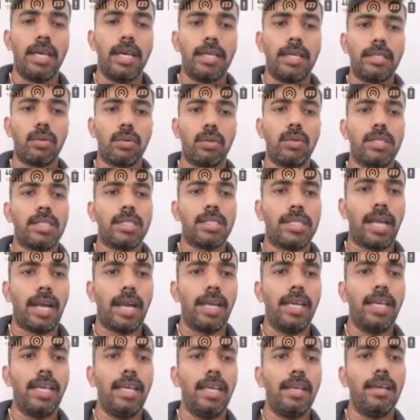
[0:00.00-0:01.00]
So
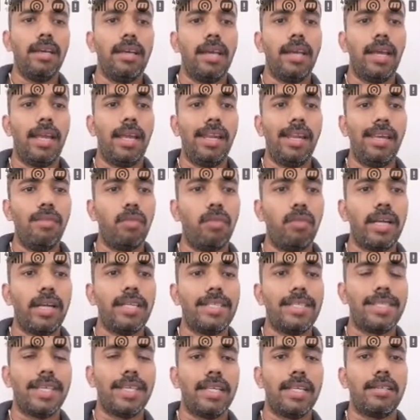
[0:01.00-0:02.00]
studying any one
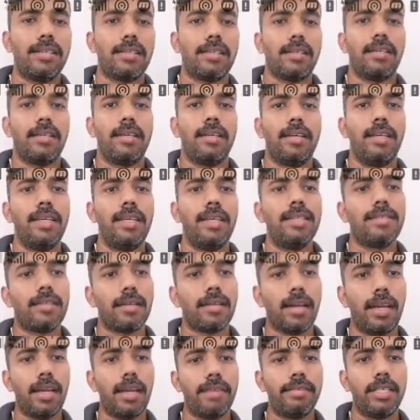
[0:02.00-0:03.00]
set is
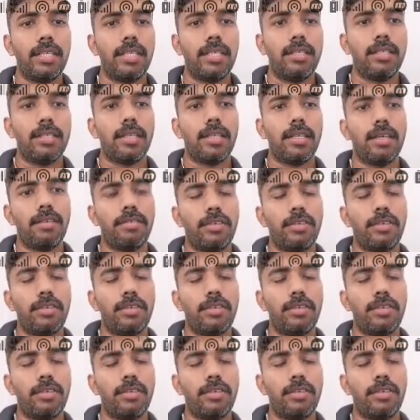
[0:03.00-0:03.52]
relevant